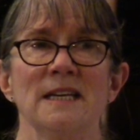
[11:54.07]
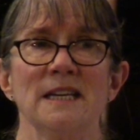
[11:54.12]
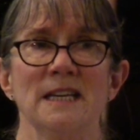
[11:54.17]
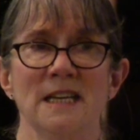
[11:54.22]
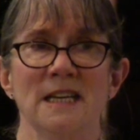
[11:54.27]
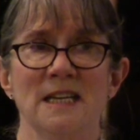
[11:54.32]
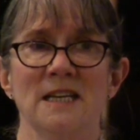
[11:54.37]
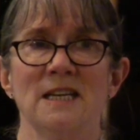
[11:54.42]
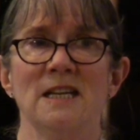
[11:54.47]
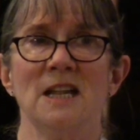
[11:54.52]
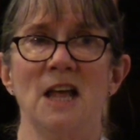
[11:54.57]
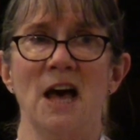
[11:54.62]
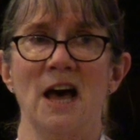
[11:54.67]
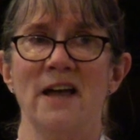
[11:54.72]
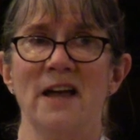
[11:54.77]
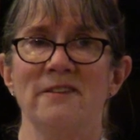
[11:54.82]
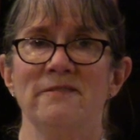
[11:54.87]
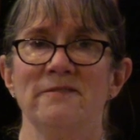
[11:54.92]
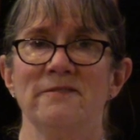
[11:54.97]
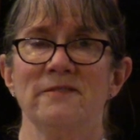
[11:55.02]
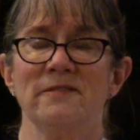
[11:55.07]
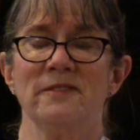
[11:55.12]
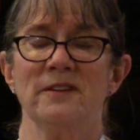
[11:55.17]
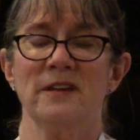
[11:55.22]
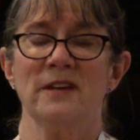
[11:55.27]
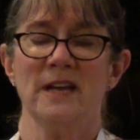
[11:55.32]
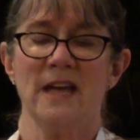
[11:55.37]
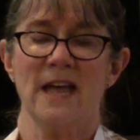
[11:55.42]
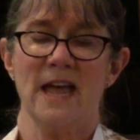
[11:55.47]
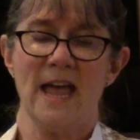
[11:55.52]
in life
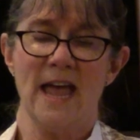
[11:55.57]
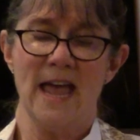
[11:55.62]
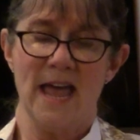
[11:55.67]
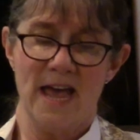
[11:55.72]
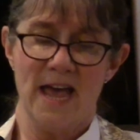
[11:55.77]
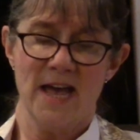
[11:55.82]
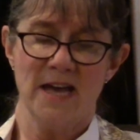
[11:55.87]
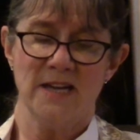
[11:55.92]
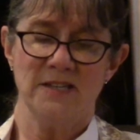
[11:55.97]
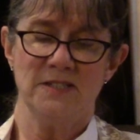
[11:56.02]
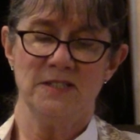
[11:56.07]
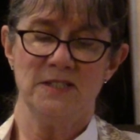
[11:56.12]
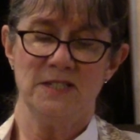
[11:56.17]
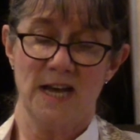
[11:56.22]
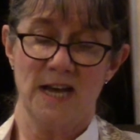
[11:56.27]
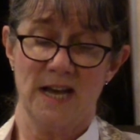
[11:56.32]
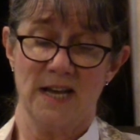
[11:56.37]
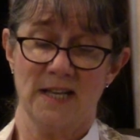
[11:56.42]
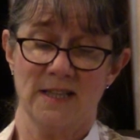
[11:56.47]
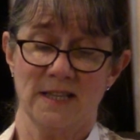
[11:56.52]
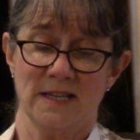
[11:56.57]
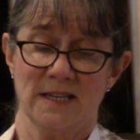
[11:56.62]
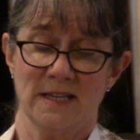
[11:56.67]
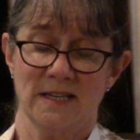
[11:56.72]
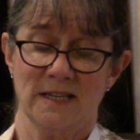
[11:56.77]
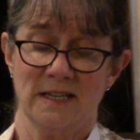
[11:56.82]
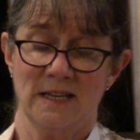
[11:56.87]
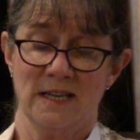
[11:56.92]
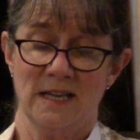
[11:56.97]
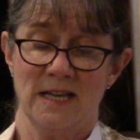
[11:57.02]
and death,
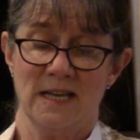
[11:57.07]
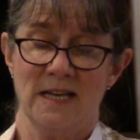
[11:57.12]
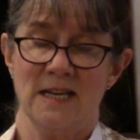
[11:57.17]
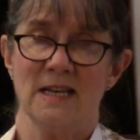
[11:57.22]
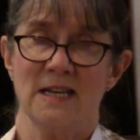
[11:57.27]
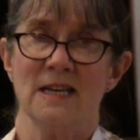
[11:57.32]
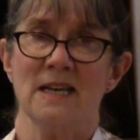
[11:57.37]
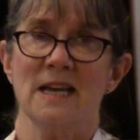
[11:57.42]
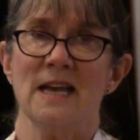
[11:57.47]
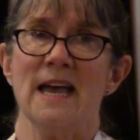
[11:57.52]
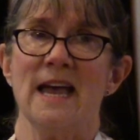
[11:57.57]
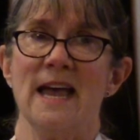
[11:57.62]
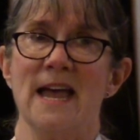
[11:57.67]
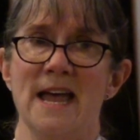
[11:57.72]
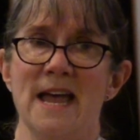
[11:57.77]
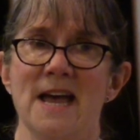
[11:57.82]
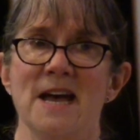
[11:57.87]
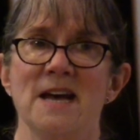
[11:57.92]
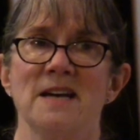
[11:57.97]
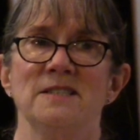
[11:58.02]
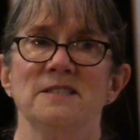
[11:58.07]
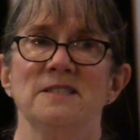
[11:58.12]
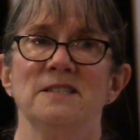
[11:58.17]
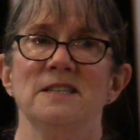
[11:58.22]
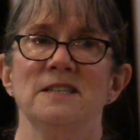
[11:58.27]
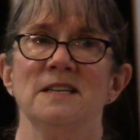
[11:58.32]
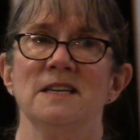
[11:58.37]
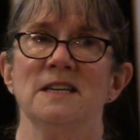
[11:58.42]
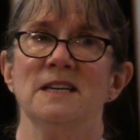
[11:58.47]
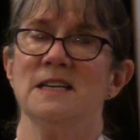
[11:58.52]
and
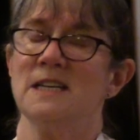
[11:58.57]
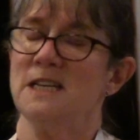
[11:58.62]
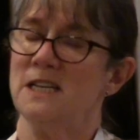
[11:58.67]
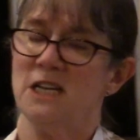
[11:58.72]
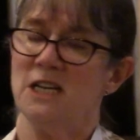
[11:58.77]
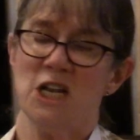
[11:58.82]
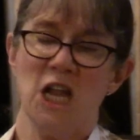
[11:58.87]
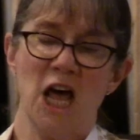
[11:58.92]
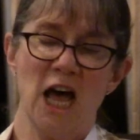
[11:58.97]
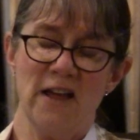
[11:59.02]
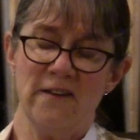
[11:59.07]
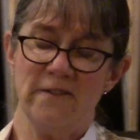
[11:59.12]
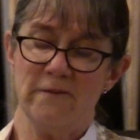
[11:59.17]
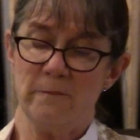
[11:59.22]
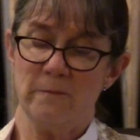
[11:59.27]
in life